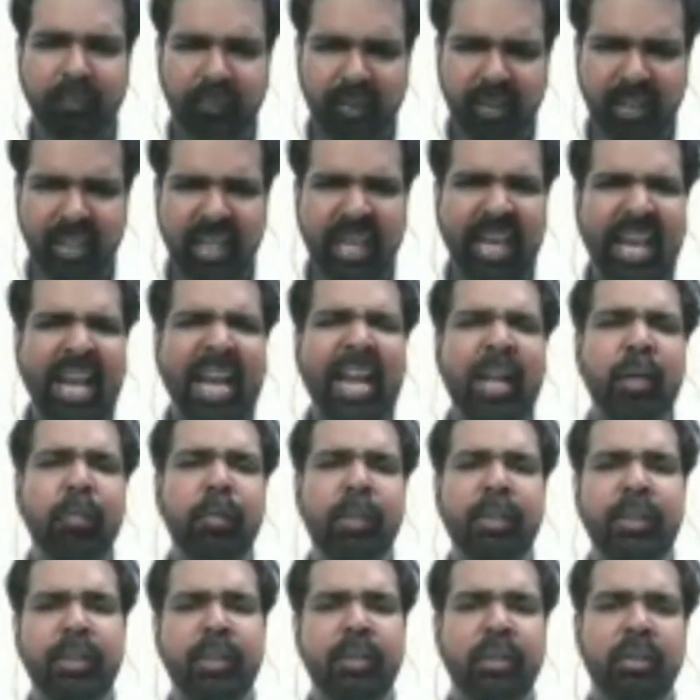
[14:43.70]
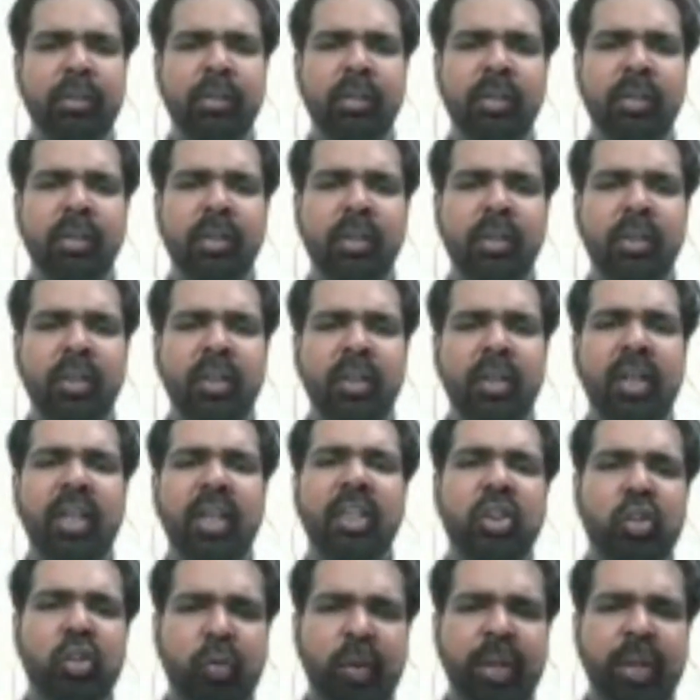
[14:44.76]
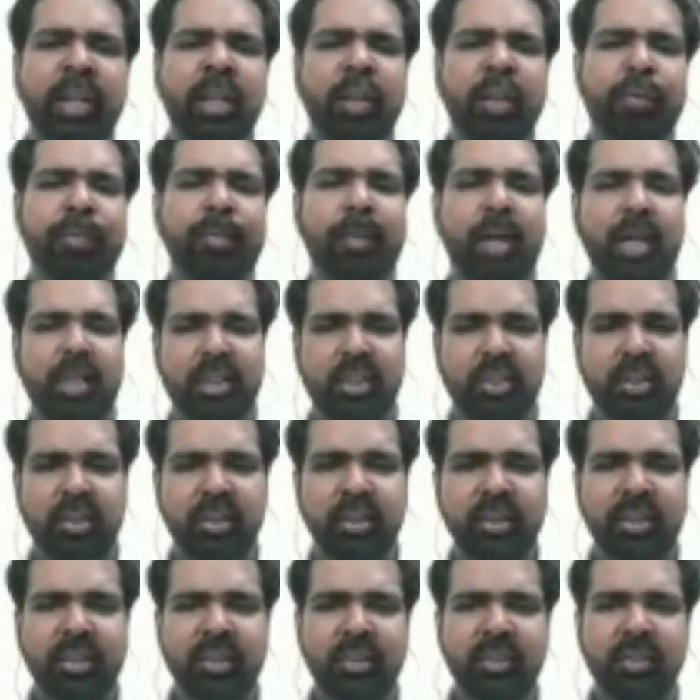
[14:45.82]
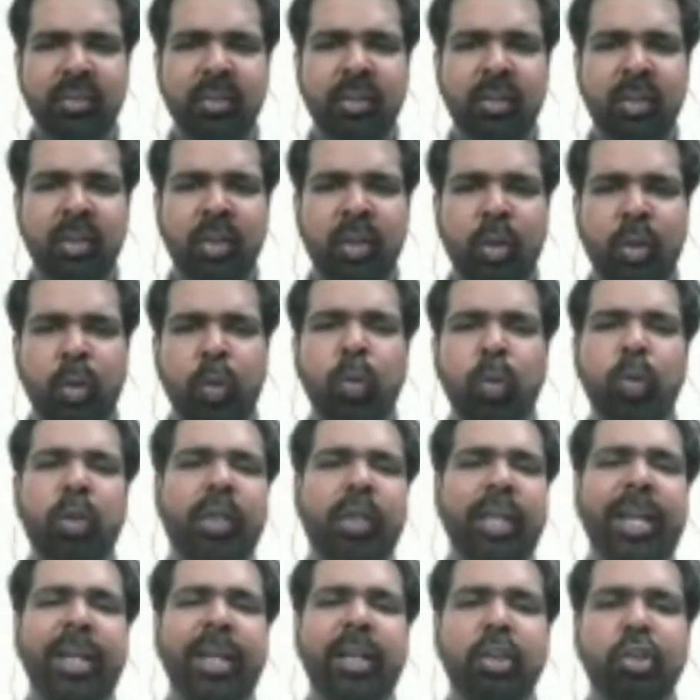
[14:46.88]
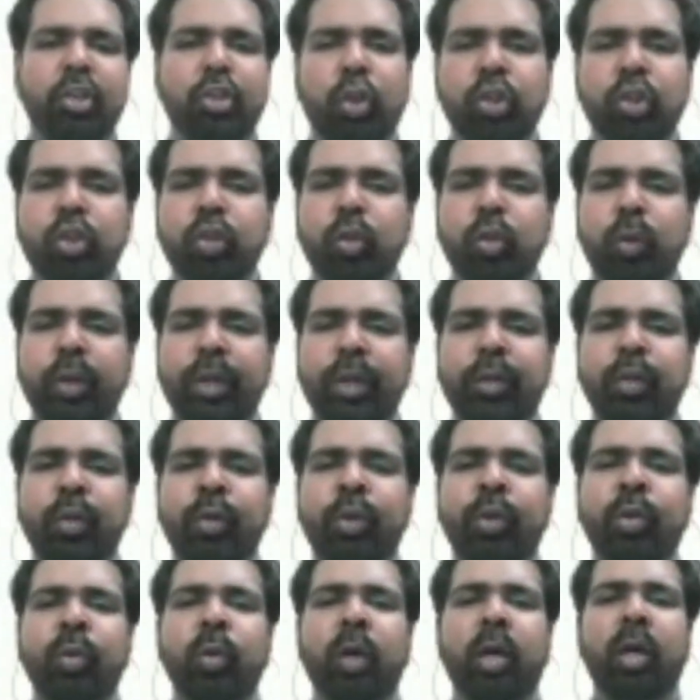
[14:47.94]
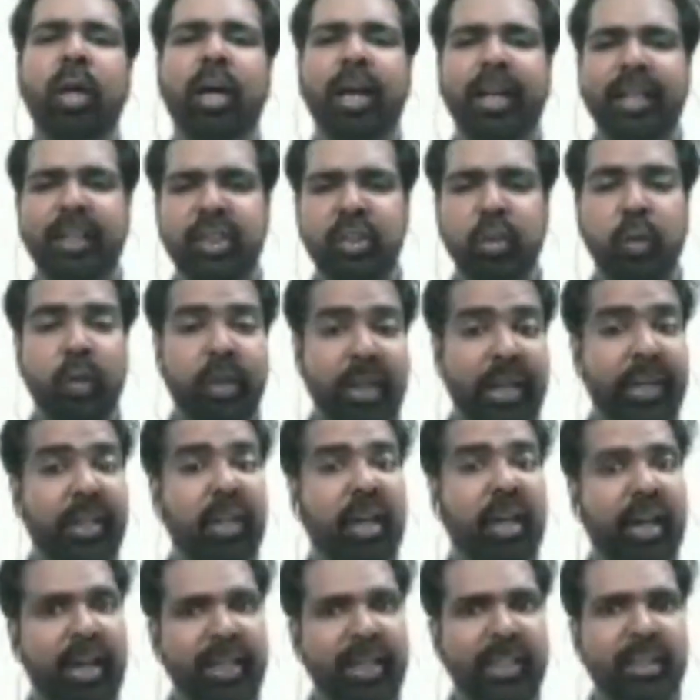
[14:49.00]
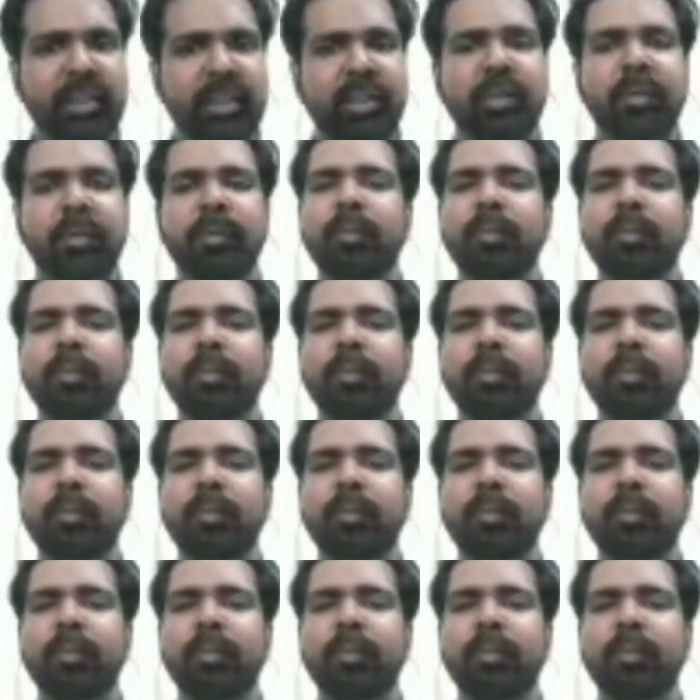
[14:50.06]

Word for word: had with it a string of masters who take short story to newer heights or greater heights.